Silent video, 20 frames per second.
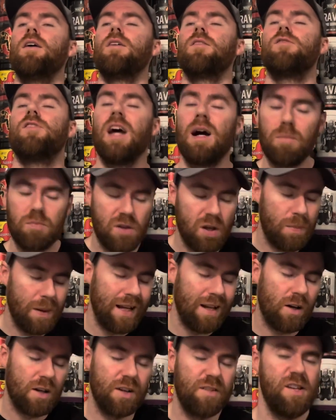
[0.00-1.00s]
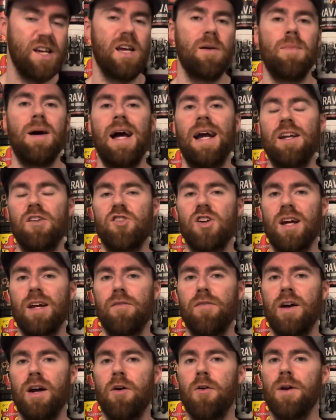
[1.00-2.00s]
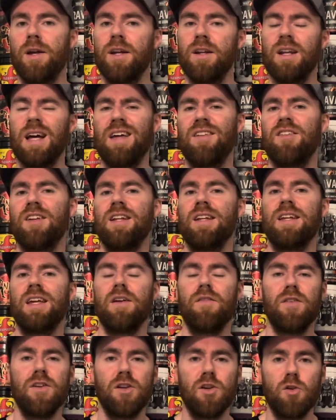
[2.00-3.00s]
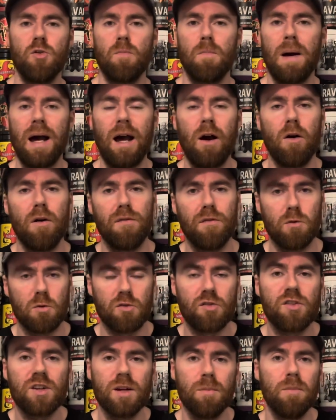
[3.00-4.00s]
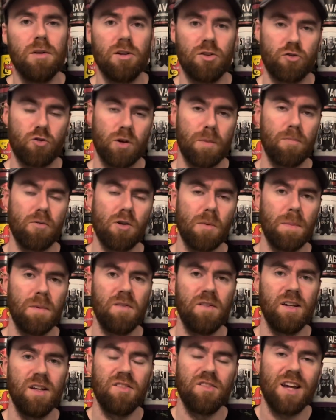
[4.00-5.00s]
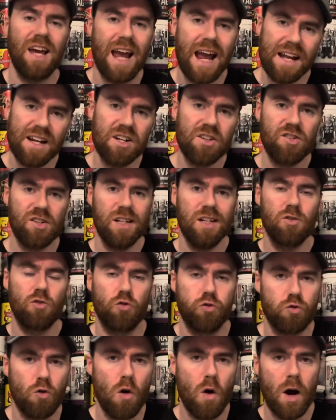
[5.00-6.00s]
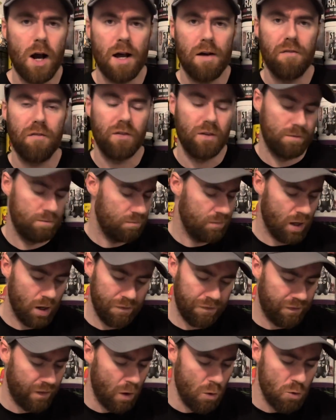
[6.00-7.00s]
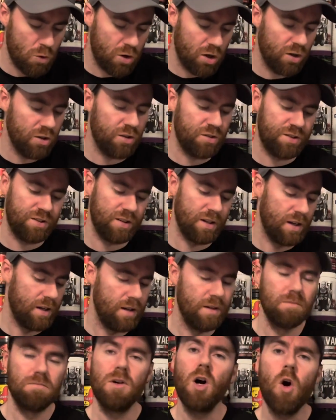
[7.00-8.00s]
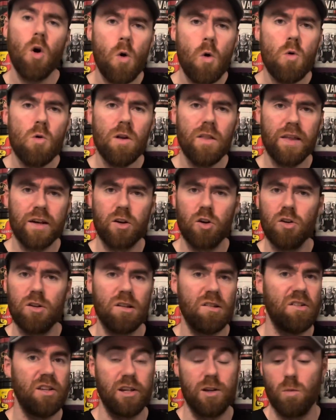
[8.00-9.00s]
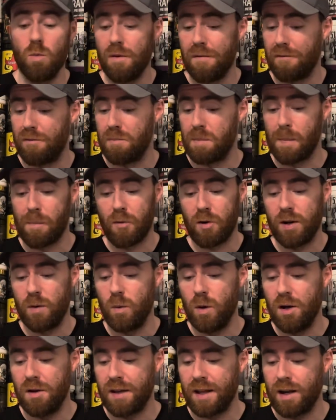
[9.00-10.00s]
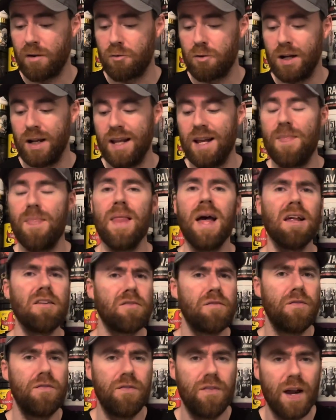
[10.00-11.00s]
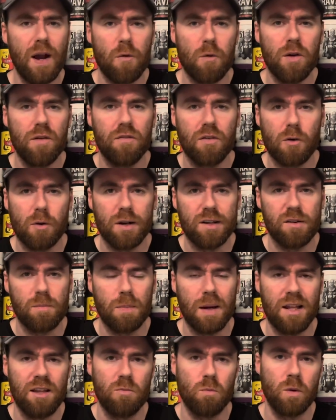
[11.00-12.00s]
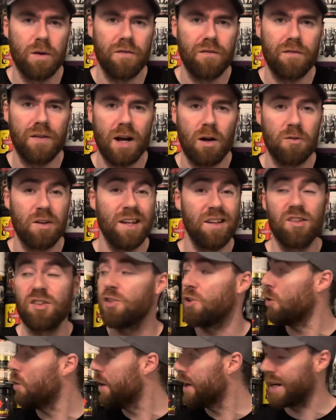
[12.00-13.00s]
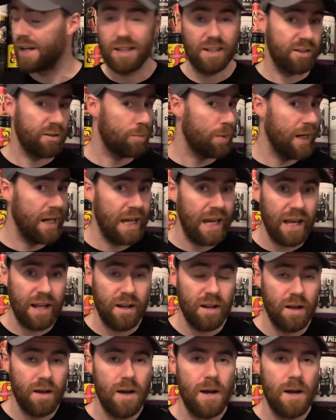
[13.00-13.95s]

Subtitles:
dubbed to be like a DMHA variant, as in giving you powerful stimulatory properties, energy, drive, focus, all of the goodies that you want from a pre-workout really. And that's very, very dependent, we've found, historically speaking,